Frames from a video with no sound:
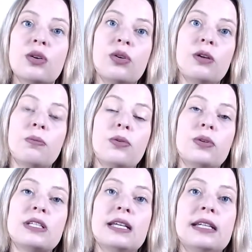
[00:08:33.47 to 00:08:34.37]

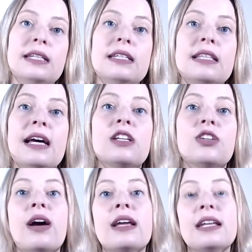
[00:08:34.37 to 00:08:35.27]
important that you
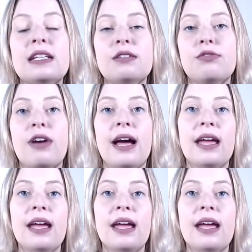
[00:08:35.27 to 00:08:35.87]
identify